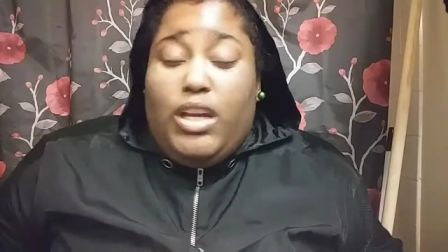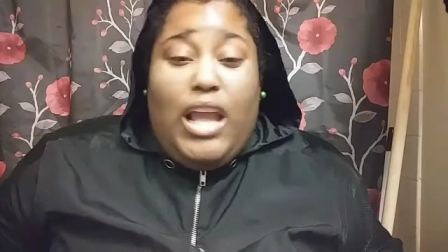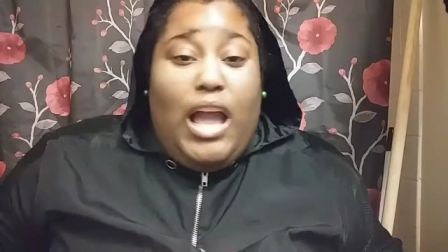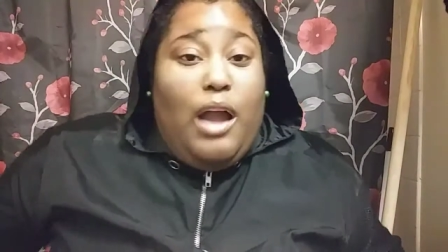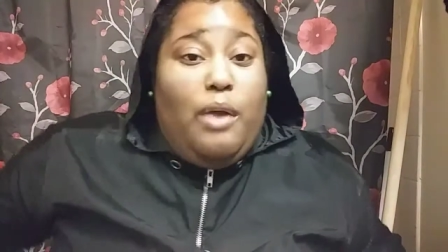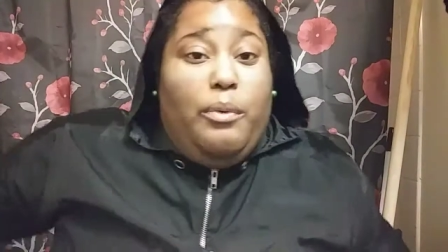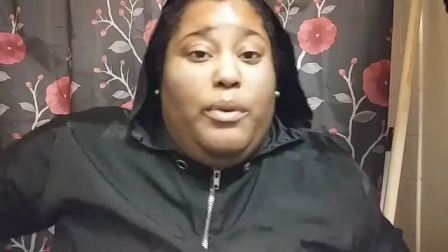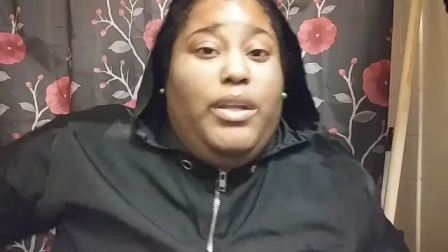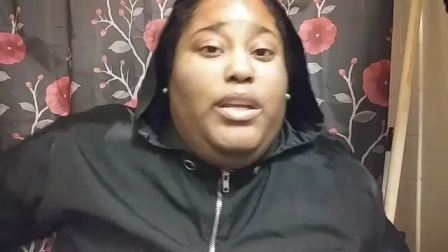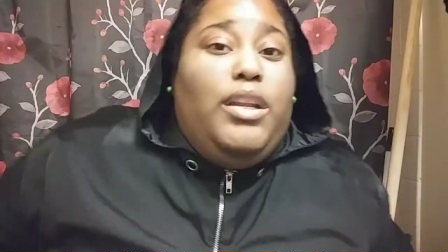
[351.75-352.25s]

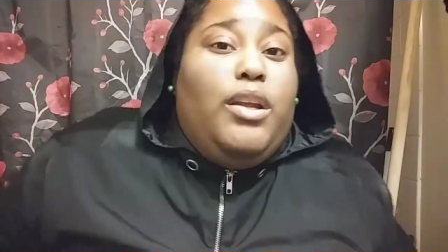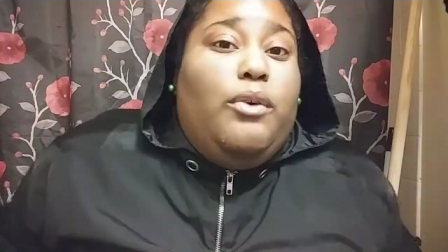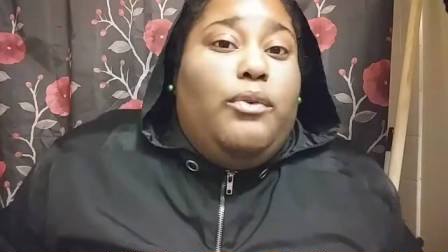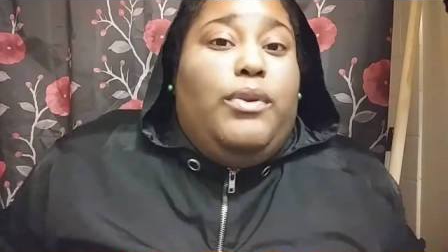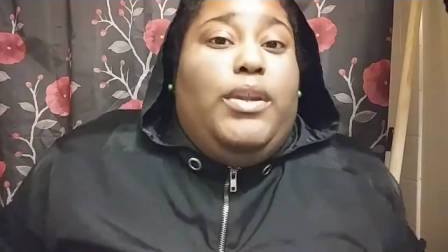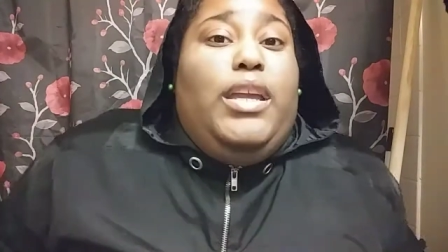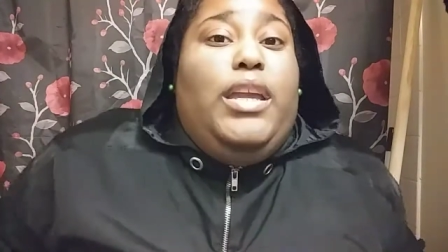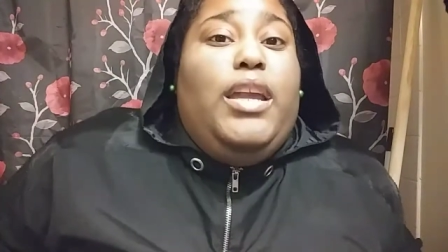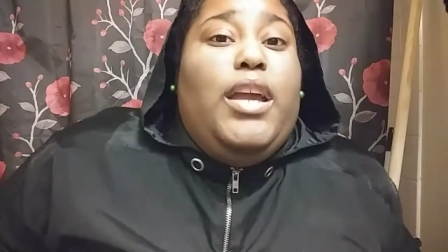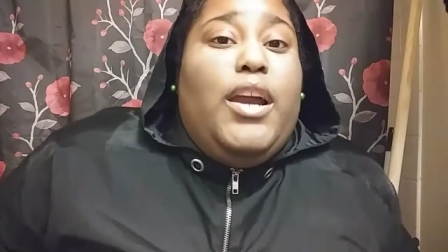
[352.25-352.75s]
I really
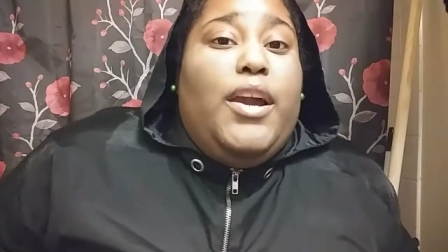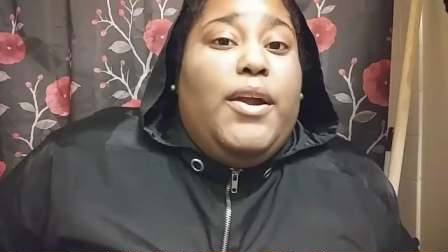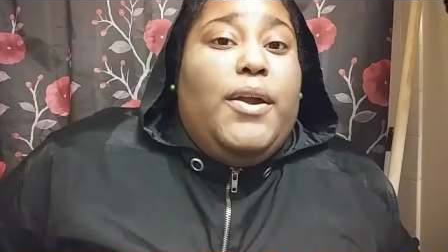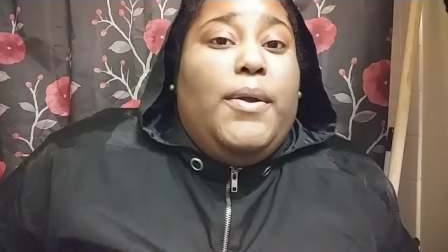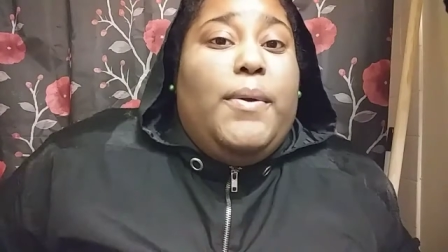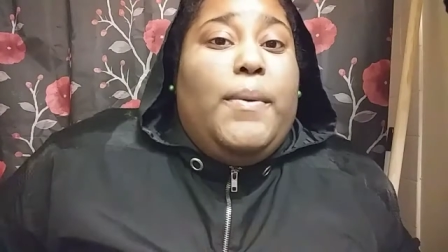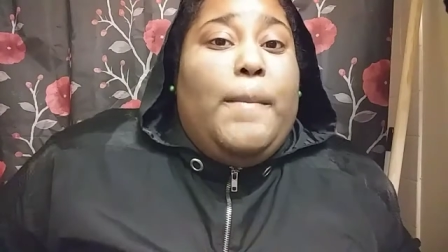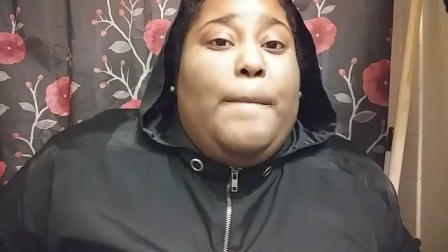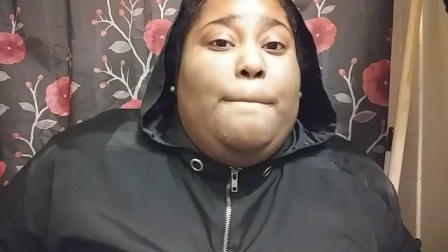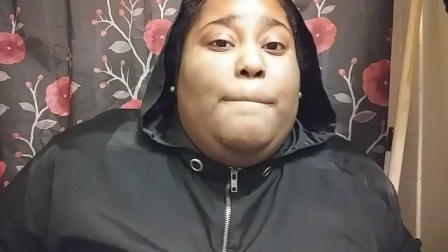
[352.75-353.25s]
don't need
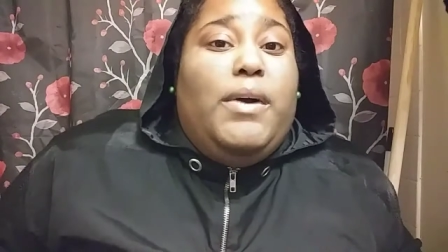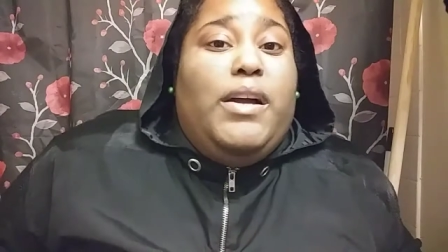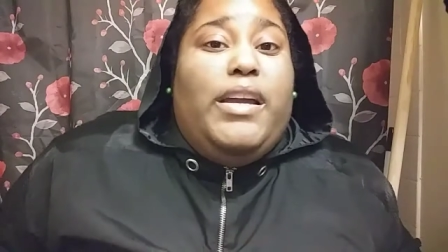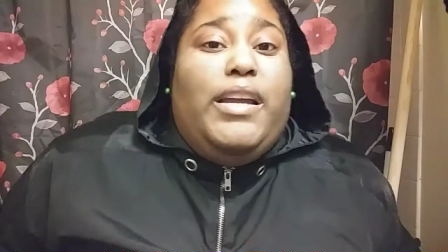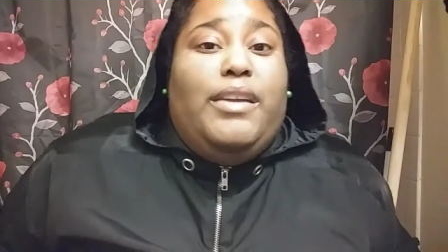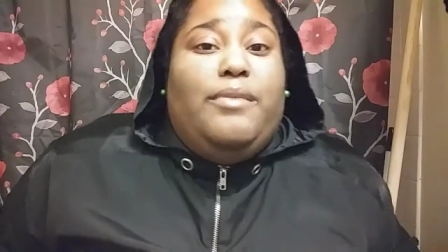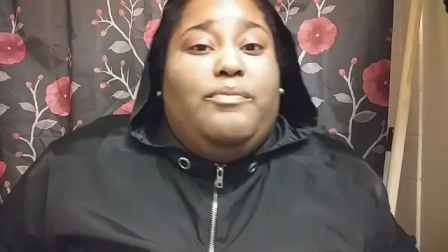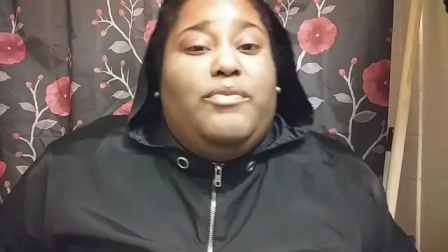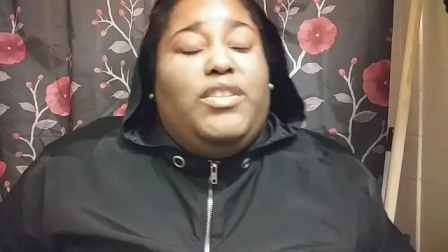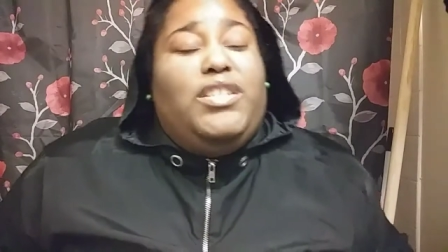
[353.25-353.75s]
her,
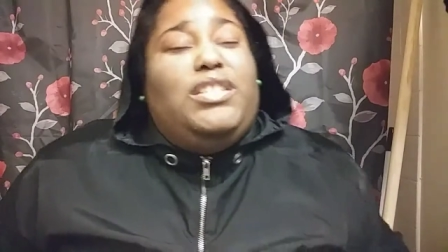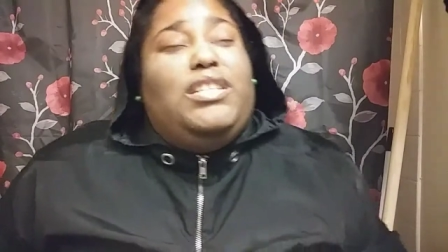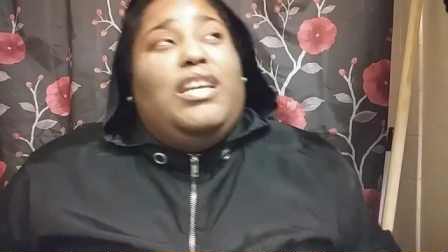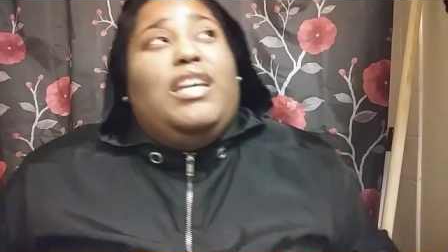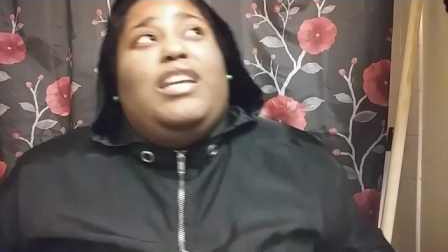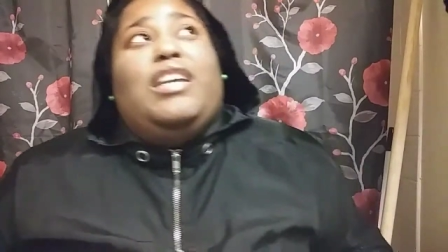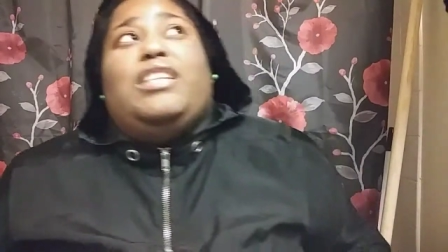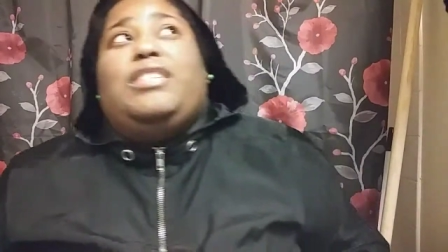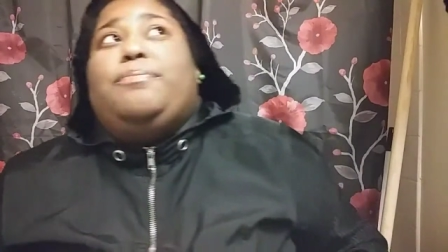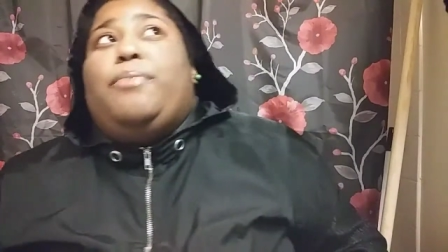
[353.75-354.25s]
but
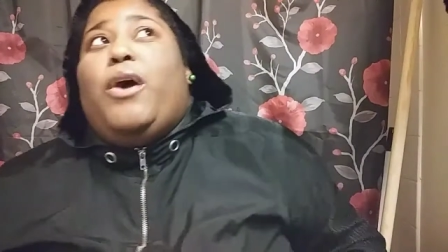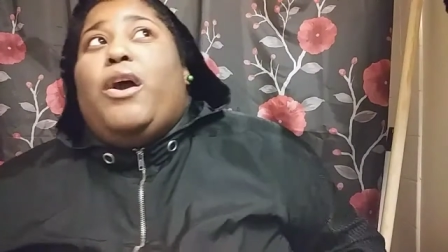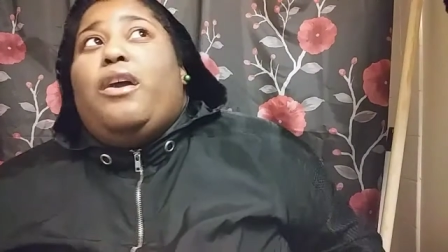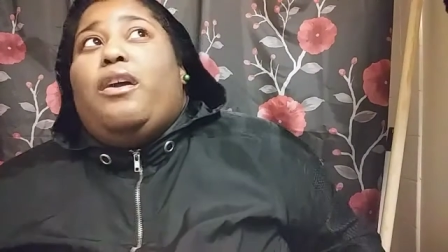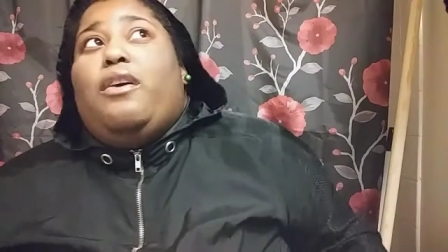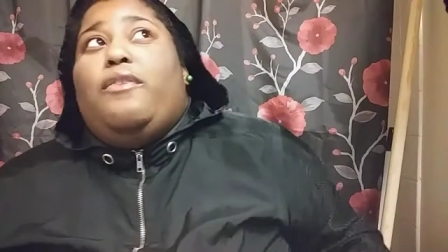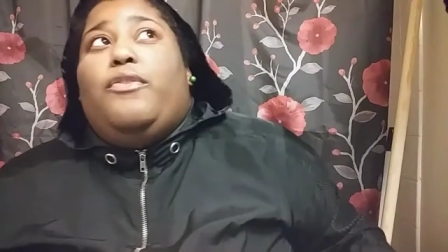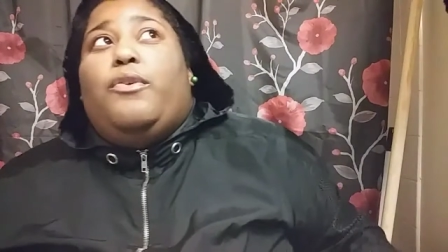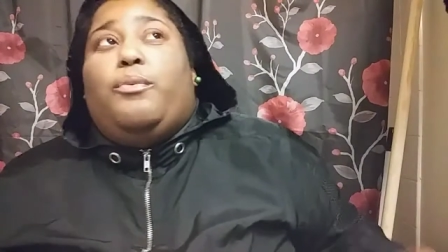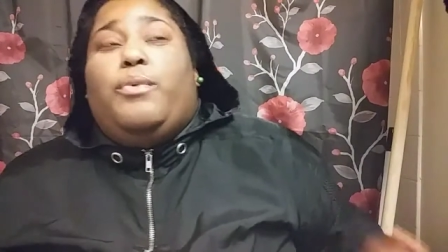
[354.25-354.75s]
she is part of the